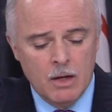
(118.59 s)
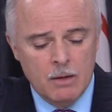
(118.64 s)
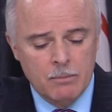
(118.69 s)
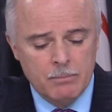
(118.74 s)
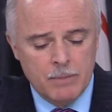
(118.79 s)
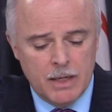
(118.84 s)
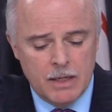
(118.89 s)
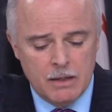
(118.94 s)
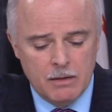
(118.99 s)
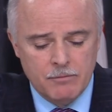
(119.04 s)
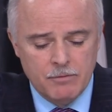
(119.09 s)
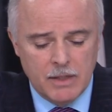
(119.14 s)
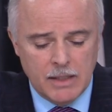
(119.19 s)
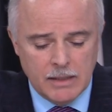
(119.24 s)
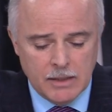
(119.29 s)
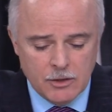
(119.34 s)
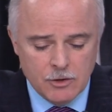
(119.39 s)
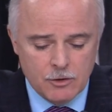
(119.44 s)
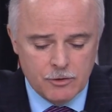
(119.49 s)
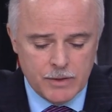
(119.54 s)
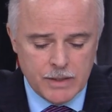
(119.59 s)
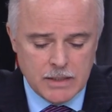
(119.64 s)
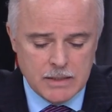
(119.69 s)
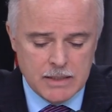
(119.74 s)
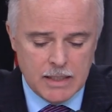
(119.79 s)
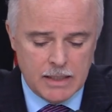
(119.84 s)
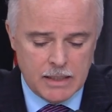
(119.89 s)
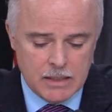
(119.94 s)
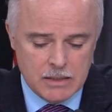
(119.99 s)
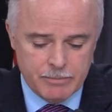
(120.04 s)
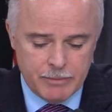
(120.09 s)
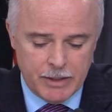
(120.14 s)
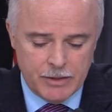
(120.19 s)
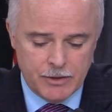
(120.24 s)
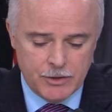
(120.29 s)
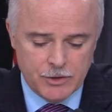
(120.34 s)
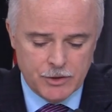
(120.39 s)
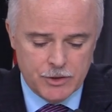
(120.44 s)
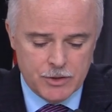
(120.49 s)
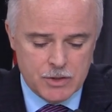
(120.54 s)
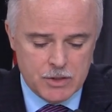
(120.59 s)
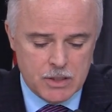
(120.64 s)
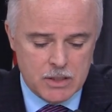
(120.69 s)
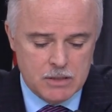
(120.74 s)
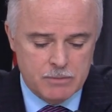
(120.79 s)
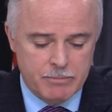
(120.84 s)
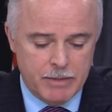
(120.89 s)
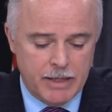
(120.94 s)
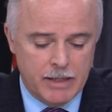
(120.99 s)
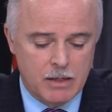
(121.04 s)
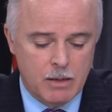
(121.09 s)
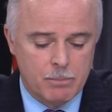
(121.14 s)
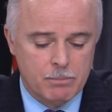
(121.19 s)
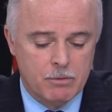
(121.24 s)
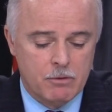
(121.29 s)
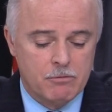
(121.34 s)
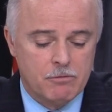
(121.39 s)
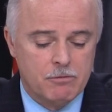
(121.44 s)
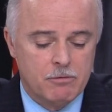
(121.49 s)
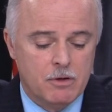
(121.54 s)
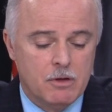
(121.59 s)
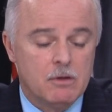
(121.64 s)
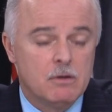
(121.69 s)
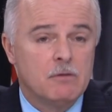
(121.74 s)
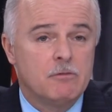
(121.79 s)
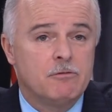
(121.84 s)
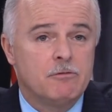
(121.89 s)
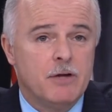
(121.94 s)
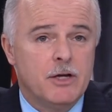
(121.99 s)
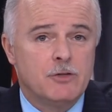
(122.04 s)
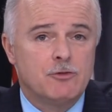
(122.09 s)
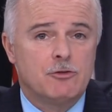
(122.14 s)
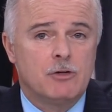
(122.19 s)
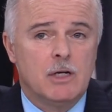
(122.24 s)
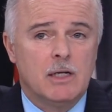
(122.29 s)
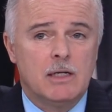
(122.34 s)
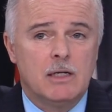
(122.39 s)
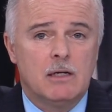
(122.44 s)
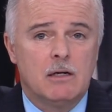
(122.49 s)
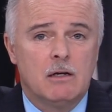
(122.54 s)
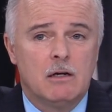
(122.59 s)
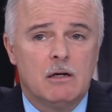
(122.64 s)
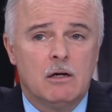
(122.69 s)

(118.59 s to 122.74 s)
Part of the increase in expenditures is made up of federally